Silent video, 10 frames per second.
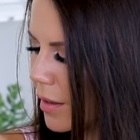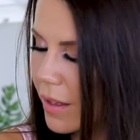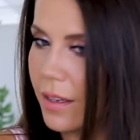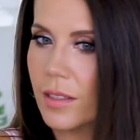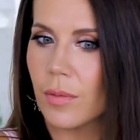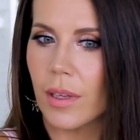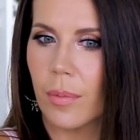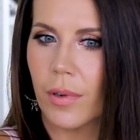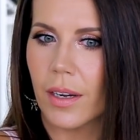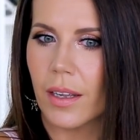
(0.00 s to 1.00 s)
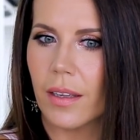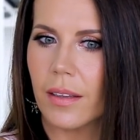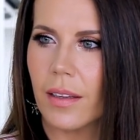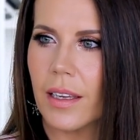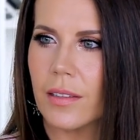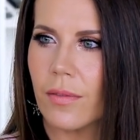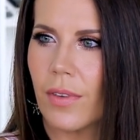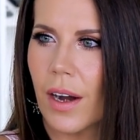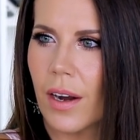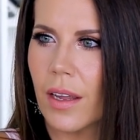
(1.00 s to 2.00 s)
That is really pretty. Like it's
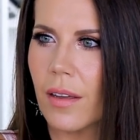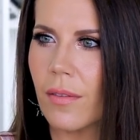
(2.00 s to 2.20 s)
very,